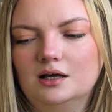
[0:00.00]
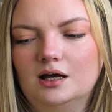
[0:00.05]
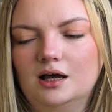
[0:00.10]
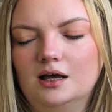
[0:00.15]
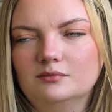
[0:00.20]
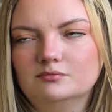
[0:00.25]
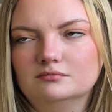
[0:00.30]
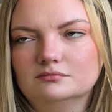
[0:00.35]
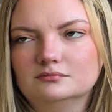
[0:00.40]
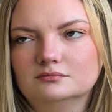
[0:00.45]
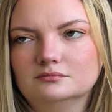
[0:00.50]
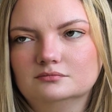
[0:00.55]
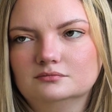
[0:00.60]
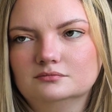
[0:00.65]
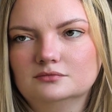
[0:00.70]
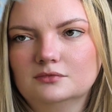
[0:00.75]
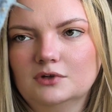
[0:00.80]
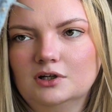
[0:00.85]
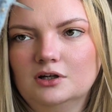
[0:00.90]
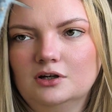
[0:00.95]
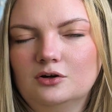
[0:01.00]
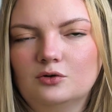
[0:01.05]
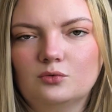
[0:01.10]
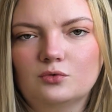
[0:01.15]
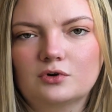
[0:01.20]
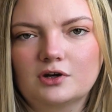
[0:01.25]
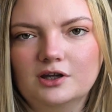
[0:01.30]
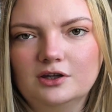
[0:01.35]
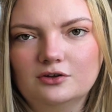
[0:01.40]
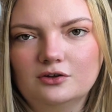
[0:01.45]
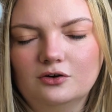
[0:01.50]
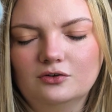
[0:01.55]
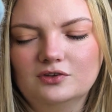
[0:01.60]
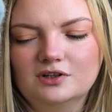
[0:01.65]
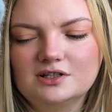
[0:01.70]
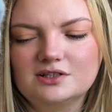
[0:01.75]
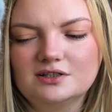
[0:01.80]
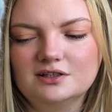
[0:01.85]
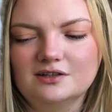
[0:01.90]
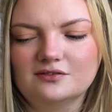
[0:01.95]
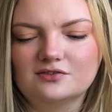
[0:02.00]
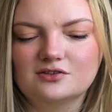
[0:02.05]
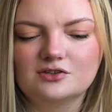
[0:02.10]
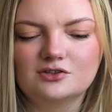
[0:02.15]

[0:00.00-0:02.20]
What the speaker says: I'm working on the sleeves.